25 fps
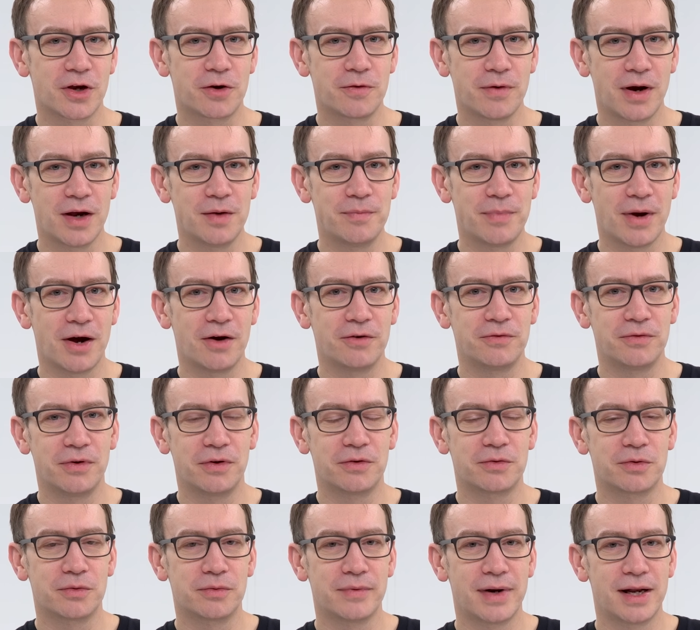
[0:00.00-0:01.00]
the grade
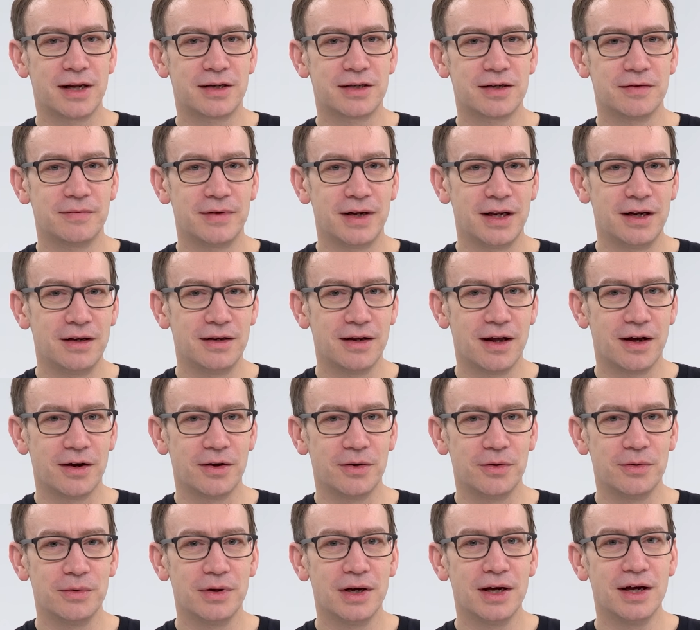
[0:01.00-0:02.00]
boundaries were relatively
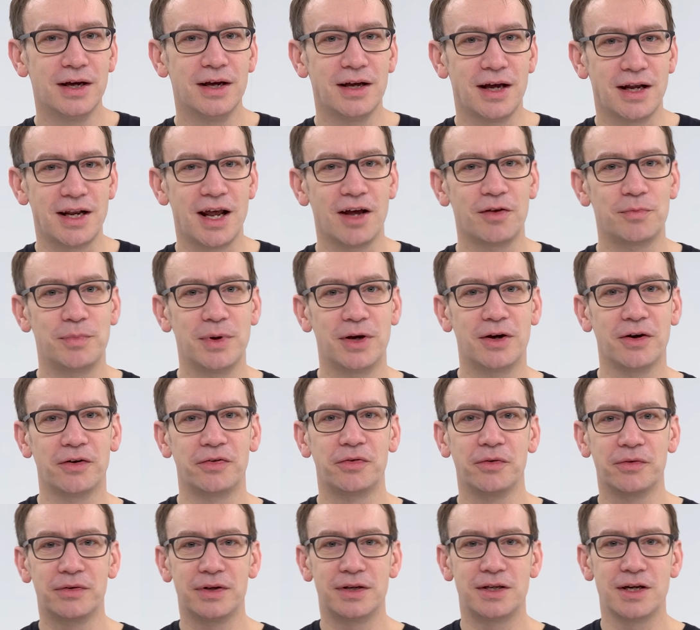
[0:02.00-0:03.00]
low, and that's
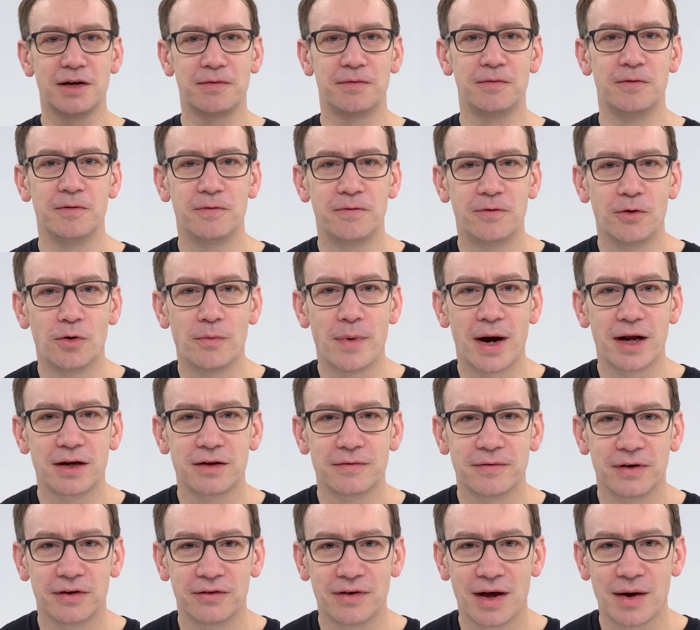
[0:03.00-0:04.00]
because it was a different format
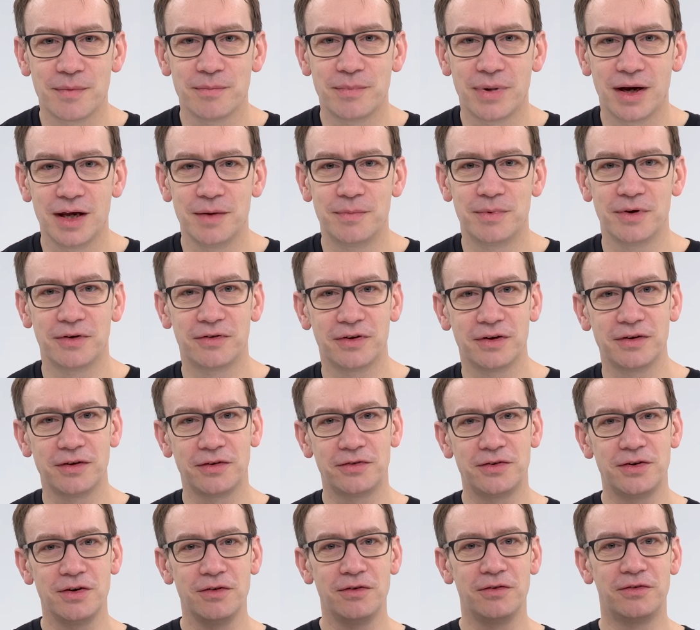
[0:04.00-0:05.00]
of exam paper, so the
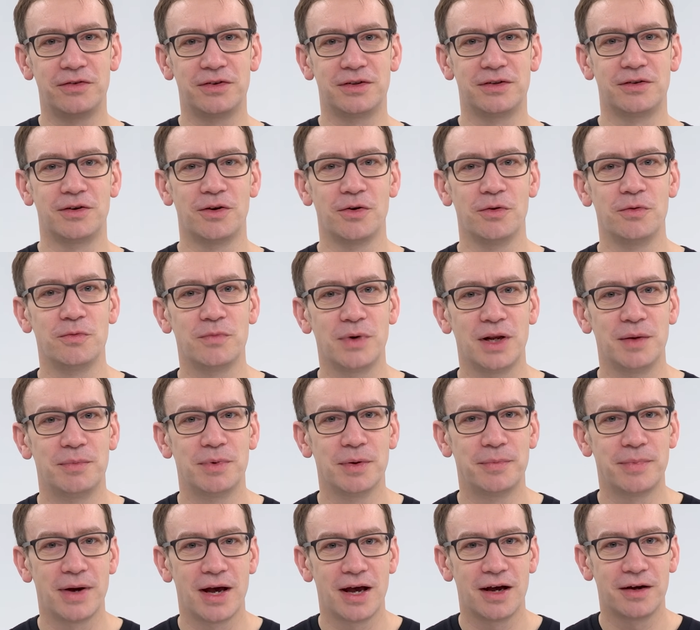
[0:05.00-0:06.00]
students couldn't really
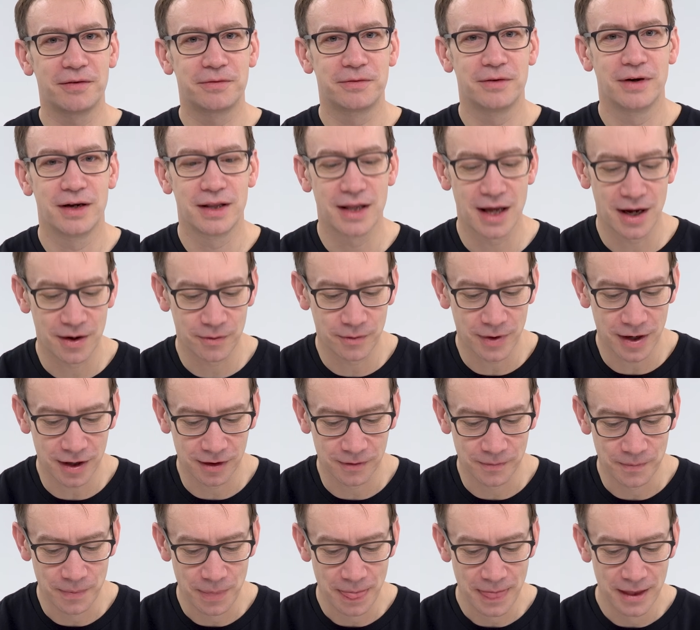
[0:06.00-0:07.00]
prepare for it that
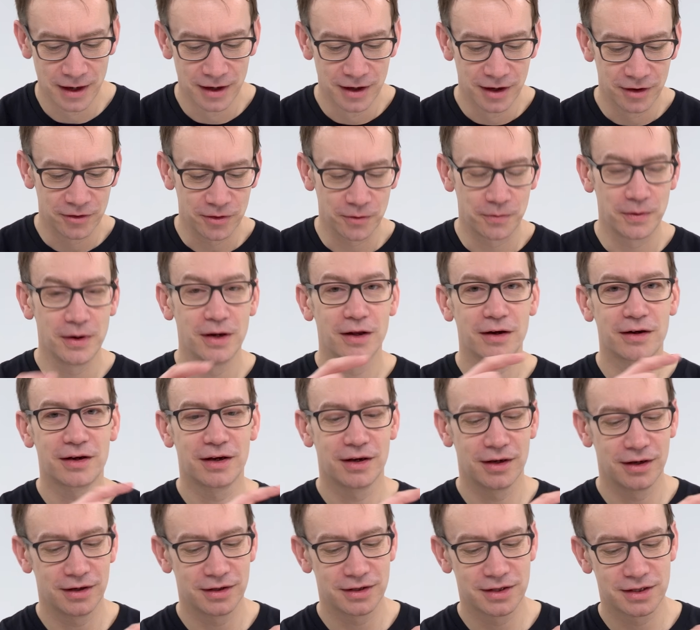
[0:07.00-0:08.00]
well. So if we
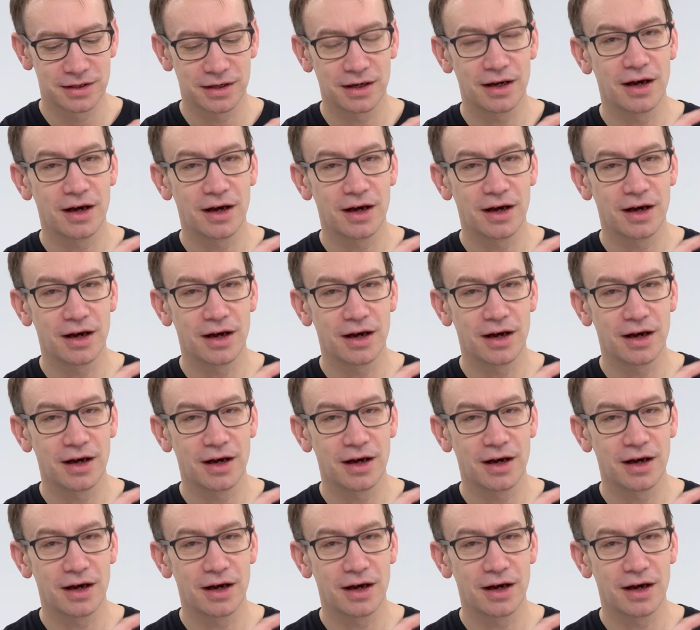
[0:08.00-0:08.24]
look at